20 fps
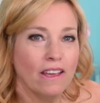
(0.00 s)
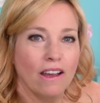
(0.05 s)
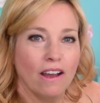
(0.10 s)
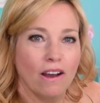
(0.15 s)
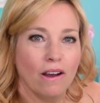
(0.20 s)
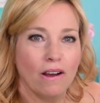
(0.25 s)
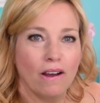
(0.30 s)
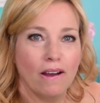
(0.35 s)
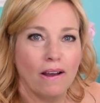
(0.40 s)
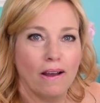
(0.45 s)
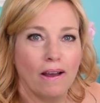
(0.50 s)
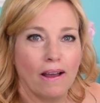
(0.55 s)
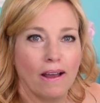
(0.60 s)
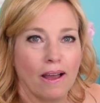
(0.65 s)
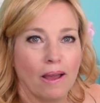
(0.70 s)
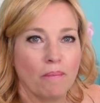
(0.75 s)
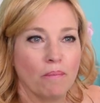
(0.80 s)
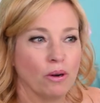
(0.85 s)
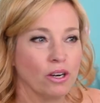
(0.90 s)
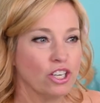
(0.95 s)
Oh,
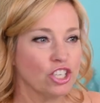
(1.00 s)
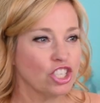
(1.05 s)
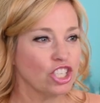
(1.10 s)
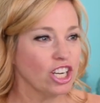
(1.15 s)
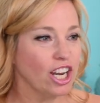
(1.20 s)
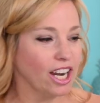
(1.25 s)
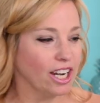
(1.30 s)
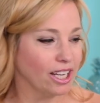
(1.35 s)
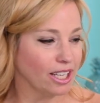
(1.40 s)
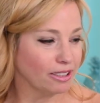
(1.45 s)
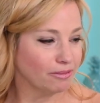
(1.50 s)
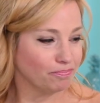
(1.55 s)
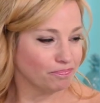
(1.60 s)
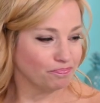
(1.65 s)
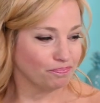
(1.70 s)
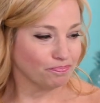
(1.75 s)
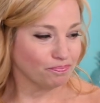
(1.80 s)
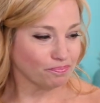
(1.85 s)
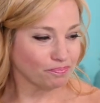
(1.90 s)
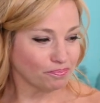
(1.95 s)
I appreciate it.
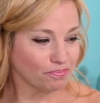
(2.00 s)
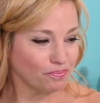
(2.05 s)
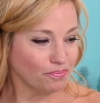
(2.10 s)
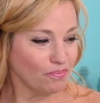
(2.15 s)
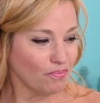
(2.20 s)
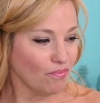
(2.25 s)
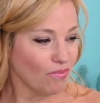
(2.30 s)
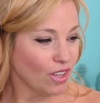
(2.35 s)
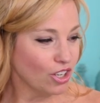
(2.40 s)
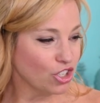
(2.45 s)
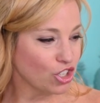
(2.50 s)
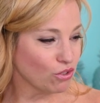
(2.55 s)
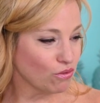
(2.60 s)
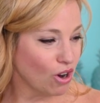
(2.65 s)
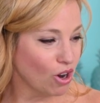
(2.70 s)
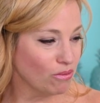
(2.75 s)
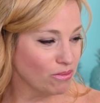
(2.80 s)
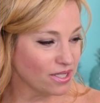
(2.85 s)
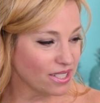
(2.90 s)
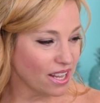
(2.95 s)

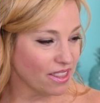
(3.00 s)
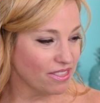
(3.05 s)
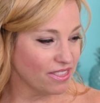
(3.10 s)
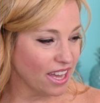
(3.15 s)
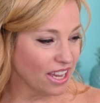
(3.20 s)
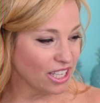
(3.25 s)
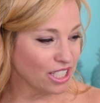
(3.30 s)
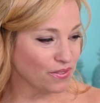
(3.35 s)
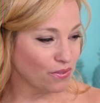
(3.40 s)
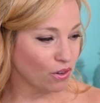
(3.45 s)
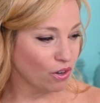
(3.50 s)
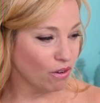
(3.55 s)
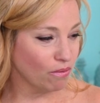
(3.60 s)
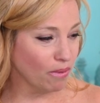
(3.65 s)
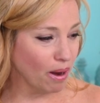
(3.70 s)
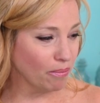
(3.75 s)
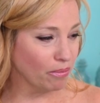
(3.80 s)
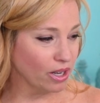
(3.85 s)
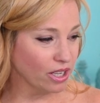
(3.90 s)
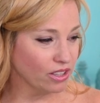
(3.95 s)
Jerome said, thanks for
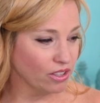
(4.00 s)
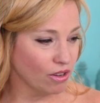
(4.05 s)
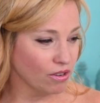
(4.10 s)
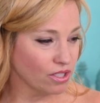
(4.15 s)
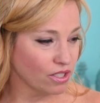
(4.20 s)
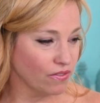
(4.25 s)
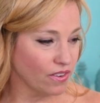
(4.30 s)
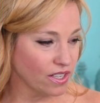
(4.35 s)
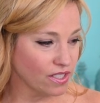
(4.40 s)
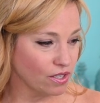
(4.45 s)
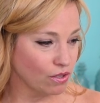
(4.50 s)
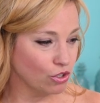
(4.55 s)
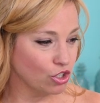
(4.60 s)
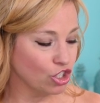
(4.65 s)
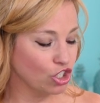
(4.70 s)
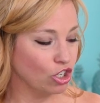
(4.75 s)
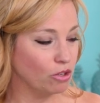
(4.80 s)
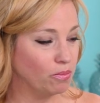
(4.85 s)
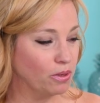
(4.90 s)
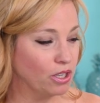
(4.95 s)
remembering those of us who
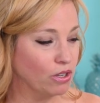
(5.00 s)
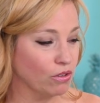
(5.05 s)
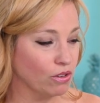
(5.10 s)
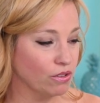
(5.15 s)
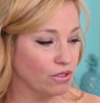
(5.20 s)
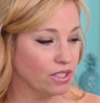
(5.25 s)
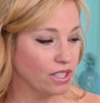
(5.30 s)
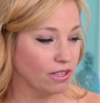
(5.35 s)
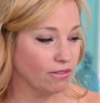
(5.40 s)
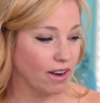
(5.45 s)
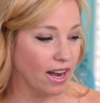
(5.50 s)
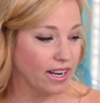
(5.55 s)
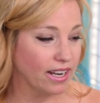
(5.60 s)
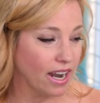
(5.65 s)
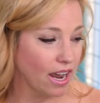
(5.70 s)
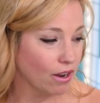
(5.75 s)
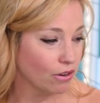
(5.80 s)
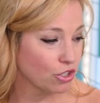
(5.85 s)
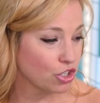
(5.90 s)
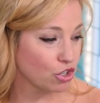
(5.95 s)
should be cruising right
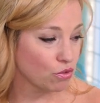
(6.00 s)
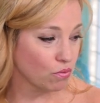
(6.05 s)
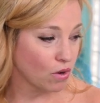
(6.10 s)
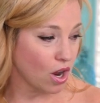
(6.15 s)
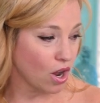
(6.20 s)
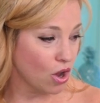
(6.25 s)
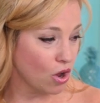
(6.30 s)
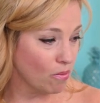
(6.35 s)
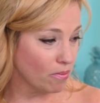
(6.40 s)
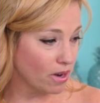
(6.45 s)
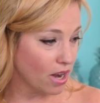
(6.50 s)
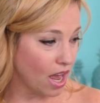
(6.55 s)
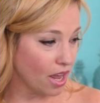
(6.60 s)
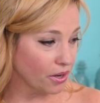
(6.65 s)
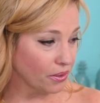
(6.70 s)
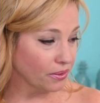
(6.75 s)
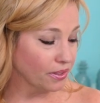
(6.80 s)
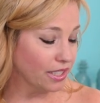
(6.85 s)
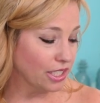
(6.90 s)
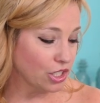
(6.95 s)
now. Jerome, not
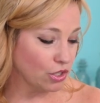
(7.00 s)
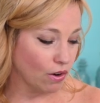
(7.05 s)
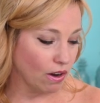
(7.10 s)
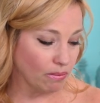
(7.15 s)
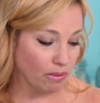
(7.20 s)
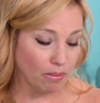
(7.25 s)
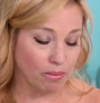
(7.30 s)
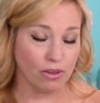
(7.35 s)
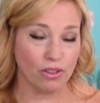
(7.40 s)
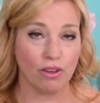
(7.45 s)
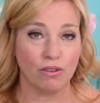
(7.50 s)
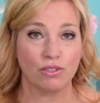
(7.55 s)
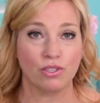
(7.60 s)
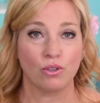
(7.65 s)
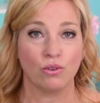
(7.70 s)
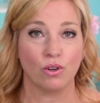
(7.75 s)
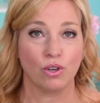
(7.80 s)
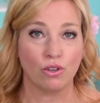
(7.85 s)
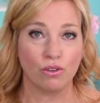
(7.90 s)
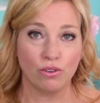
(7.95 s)
only do I remember those
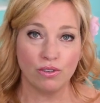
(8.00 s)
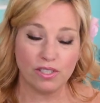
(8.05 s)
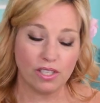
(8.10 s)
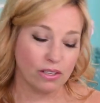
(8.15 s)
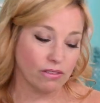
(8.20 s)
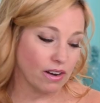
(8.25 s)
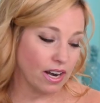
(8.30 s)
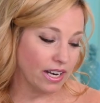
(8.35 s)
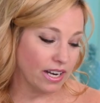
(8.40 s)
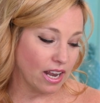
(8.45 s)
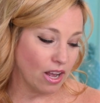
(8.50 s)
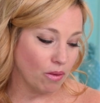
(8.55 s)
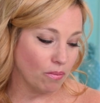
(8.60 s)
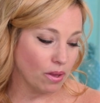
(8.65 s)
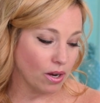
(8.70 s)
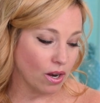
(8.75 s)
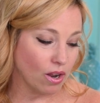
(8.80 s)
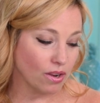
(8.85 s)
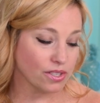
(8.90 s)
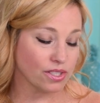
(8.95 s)
who are cruising right now,
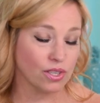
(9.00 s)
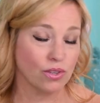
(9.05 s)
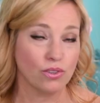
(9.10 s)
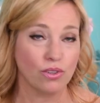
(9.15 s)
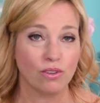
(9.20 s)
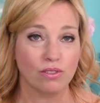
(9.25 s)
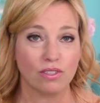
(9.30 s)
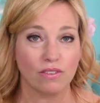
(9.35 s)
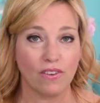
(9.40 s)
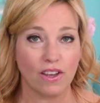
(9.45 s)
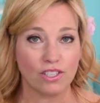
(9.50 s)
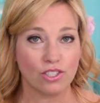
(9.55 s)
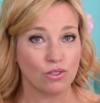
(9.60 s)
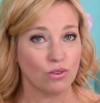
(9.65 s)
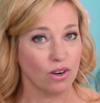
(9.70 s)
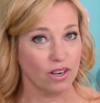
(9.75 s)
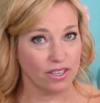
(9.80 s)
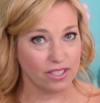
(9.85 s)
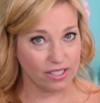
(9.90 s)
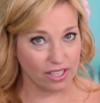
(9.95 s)
but also those of us who
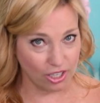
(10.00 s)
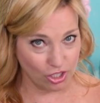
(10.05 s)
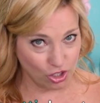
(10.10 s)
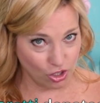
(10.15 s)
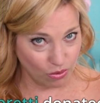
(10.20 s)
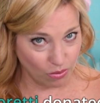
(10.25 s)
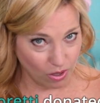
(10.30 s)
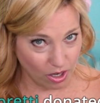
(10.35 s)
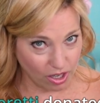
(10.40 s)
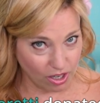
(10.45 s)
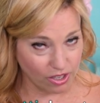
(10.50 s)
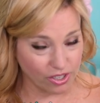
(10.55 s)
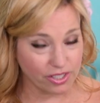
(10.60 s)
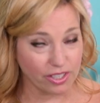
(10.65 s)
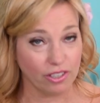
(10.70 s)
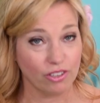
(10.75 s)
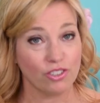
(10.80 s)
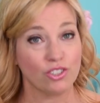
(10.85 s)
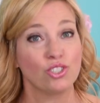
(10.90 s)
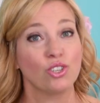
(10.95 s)
are essential workers
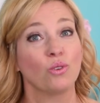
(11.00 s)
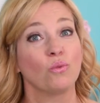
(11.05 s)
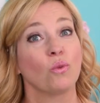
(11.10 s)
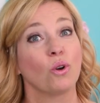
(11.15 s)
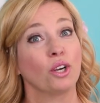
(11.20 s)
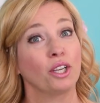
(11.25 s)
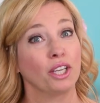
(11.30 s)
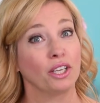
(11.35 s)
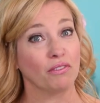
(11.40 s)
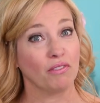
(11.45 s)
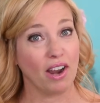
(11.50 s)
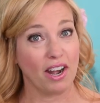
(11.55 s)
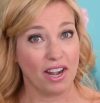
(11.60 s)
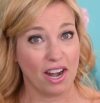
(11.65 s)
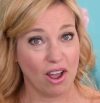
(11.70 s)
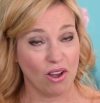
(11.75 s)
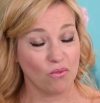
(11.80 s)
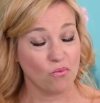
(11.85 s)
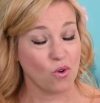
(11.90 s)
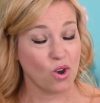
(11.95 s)
and are still working right
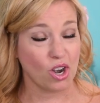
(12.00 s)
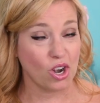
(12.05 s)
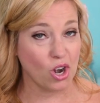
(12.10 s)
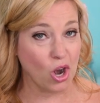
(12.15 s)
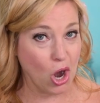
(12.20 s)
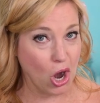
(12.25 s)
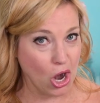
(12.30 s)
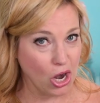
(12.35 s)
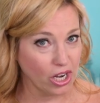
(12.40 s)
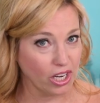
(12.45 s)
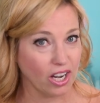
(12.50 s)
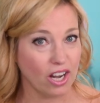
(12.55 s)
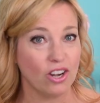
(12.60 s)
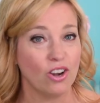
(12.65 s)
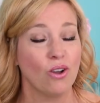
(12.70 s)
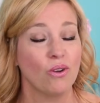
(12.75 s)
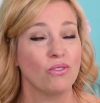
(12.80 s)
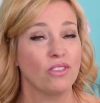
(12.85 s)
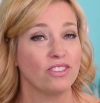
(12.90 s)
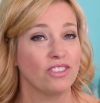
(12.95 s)
now and working hard. And I
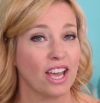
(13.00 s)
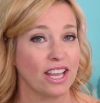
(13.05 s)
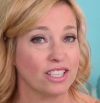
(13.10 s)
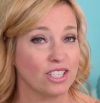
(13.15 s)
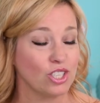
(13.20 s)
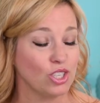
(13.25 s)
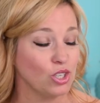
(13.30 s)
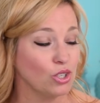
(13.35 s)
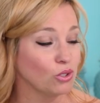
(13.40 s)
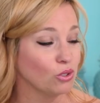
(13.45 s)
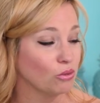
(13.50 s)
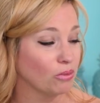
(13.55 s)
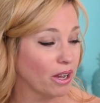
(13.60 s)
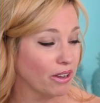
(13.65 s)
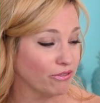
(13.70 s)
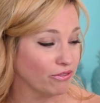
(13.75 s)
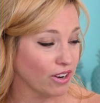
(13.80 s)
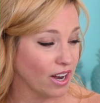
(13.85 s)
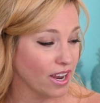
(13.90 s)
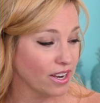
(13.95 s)
know that that's you, my
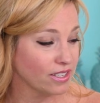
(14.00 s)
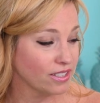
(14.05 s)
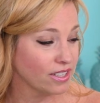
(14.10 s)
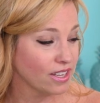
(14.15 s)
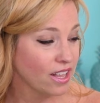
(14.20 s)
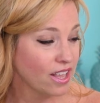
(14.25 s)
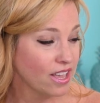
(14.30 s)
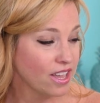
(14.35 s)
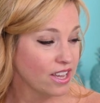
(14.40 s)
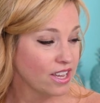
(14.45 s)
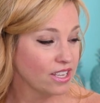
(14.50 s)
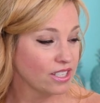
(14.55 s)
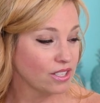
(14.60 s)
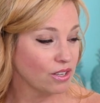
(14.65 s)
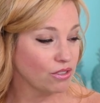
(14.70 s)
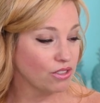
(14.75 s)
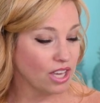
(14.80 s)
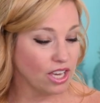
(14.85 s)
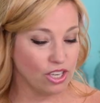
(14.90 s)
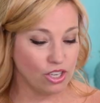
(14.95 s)
friend. So
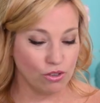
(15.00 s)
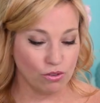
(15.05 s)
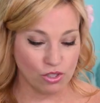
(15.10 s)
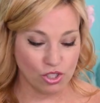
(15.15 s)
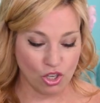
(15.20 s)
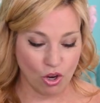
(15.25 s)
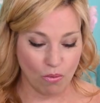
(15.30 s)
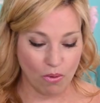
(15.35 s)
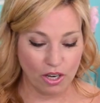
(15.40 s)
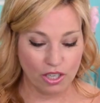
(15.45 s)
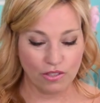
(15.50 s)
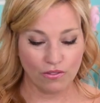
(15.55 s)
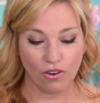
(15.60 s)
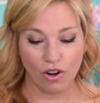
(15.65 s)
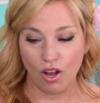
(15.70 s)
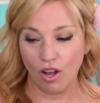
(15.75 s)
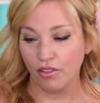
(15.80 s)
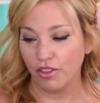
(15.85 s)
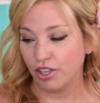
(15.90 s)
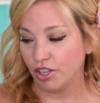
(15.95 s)
thank you so much for
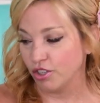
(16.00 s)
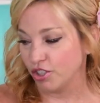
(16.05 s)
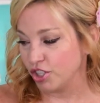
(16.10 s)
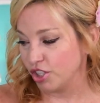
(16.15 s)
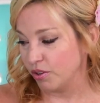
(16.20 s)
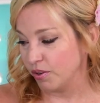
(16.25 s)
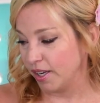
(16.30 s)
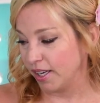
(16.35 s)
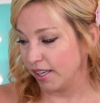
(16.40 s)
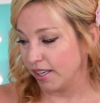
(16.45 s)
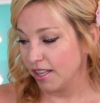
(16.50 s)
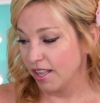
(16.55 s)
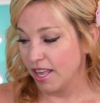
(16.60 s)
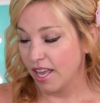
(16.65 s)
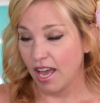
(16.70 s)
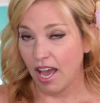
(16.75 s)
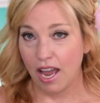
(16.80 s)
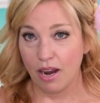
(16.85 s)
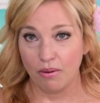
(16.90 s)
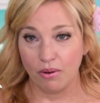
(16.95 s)
all that you're doing.
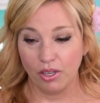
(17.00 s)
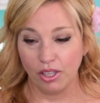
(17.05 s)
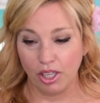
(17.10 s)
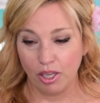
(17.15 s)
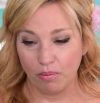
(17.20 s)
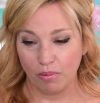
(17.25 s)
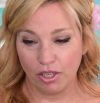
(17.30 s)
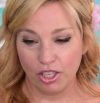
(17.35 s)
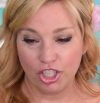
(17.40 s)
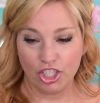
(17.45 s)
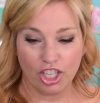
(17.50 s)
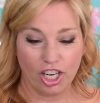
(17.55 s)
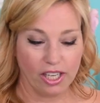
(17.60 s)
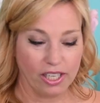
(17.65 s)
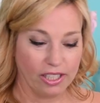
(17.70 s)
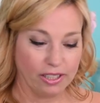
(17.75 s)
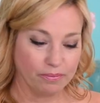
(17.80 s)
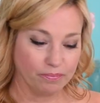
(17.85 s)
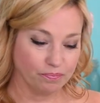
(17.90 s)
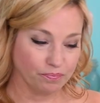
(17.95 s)
I really appreciate
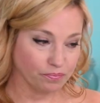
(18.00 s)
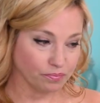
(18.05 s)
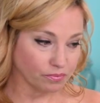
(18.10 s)
it.